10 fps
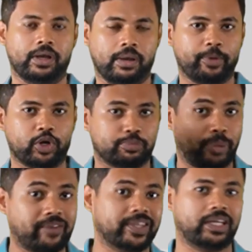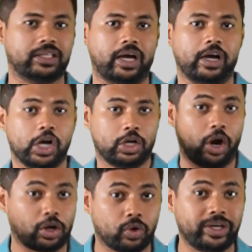Because Bhagavad Gita
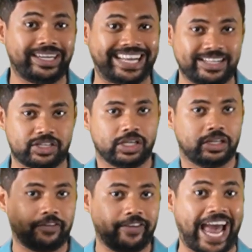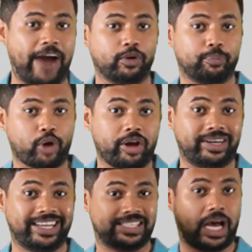not only tells that we have to
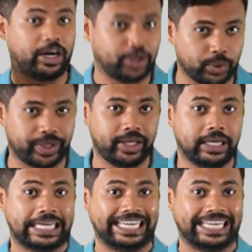prioritize our duty,